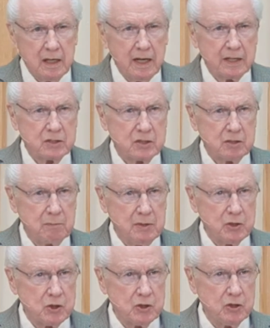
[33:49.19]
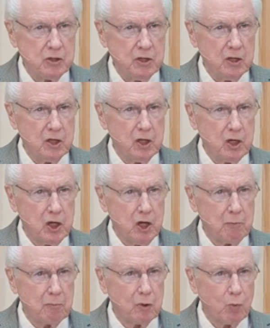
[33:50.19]
Exhibition
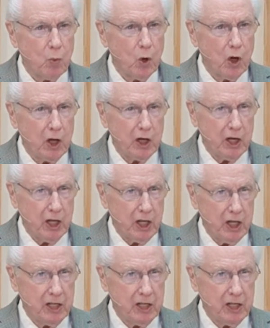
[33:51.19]
number one.